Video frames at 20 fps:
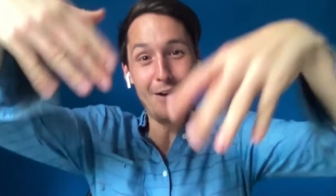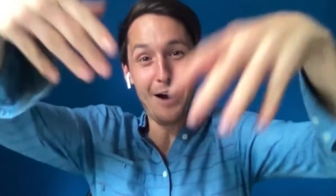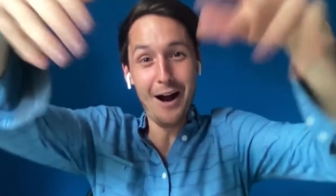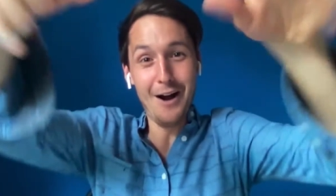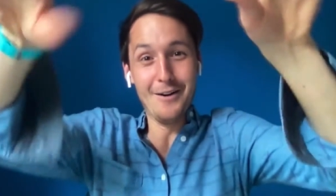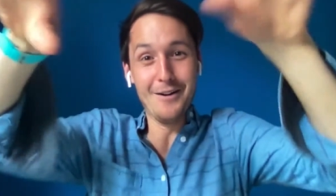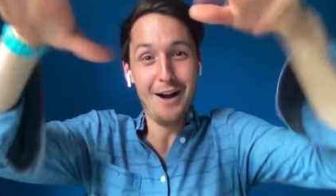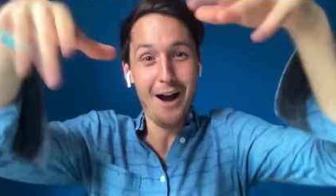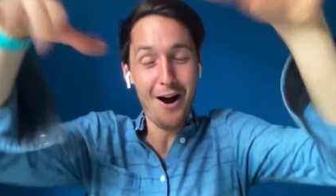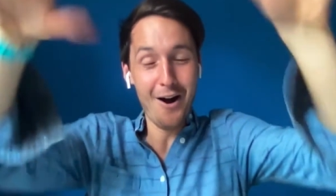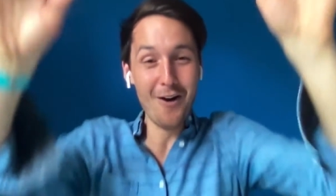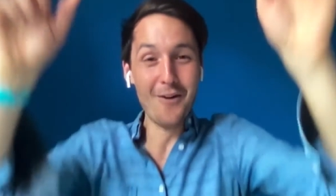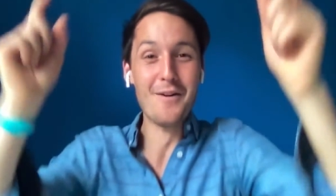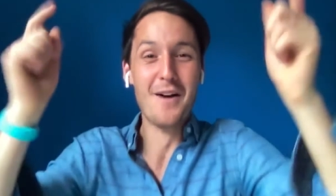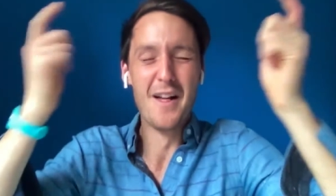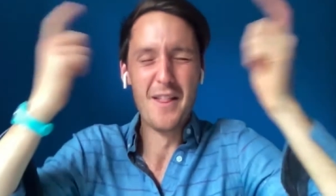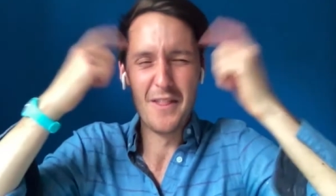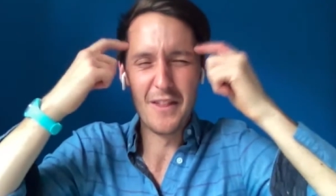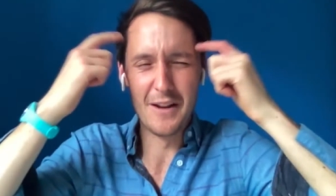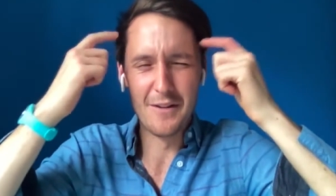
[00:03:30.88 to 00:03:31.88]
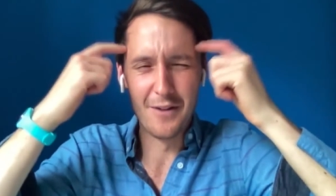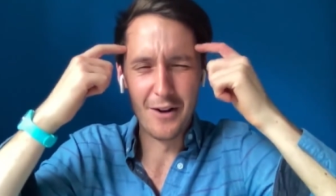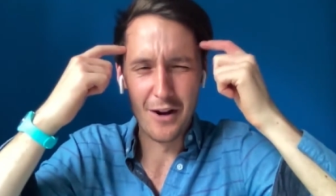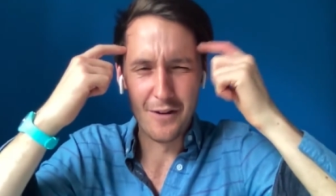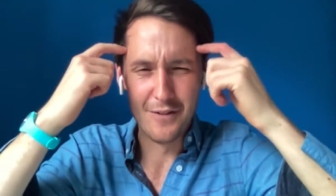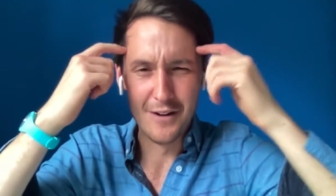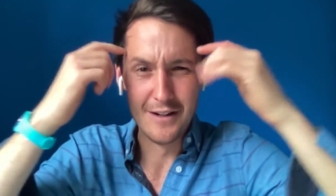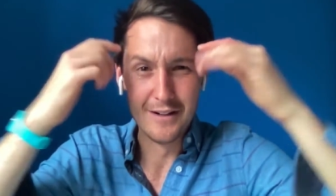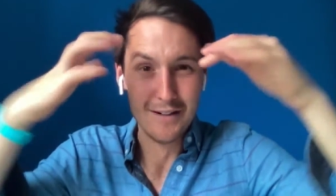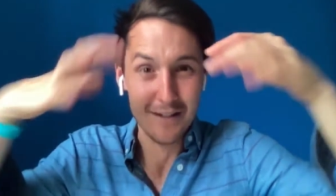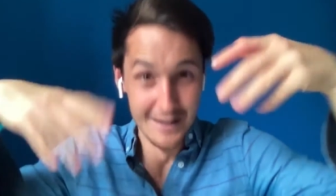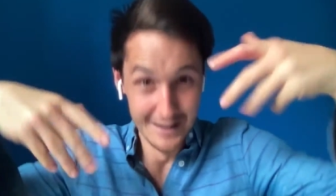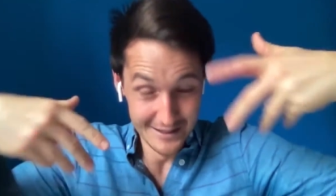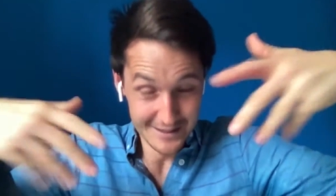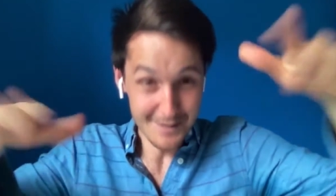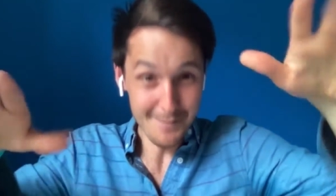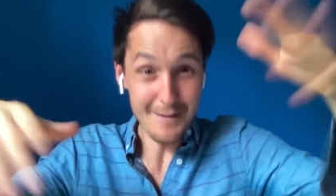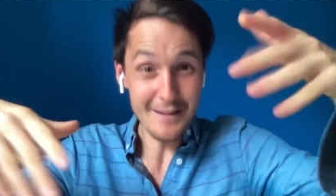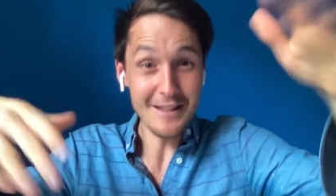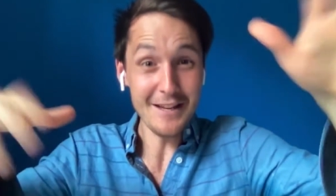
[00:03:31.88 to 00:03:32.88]
go, go! Think of an offer.
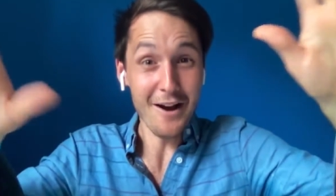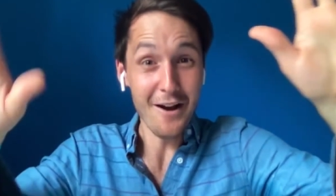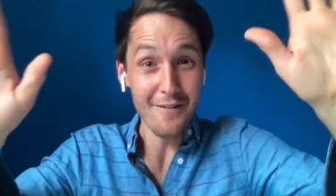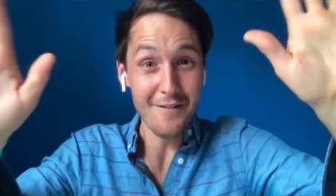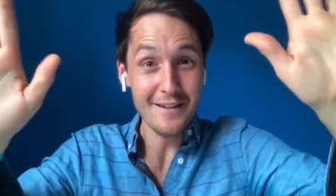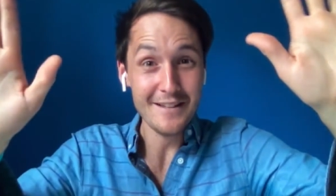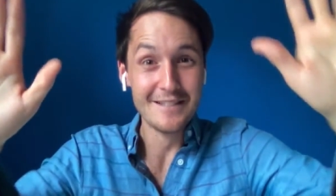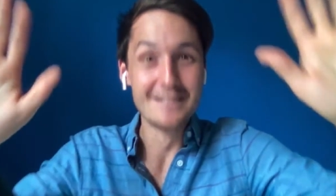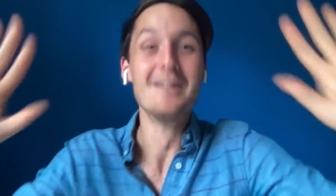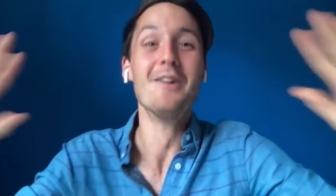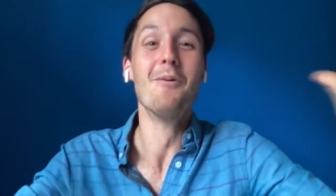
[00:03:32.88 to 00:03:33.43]
Submit the offers!